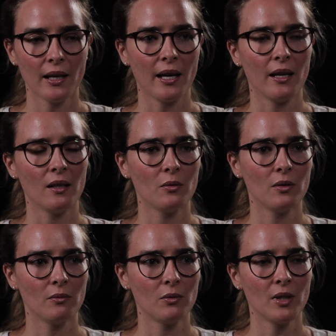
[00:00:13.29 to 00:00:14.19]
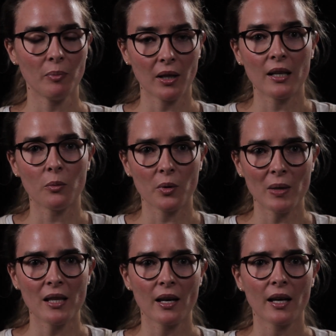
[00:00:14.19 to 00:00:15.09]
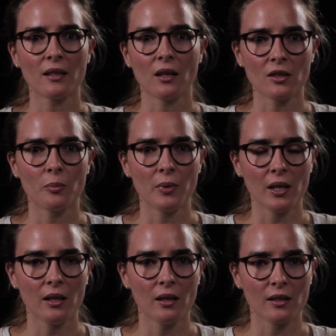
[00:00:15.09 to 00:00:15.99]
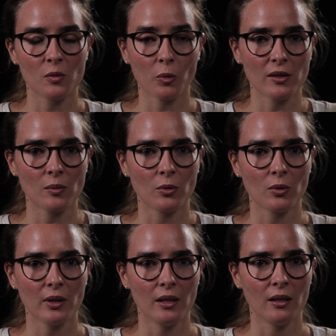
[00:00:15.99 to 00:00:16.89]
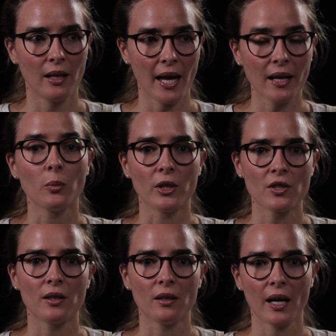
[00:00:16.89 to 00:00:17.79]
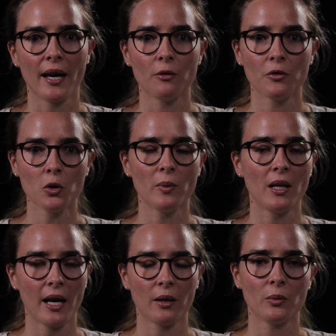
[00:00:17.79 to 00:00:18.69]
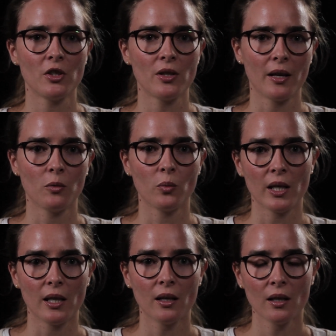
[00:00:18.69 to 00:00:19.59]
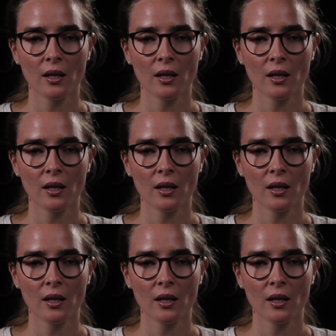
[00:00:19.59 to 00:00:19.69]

And typically we mean that not to be expressible in language, in the kind of human language that we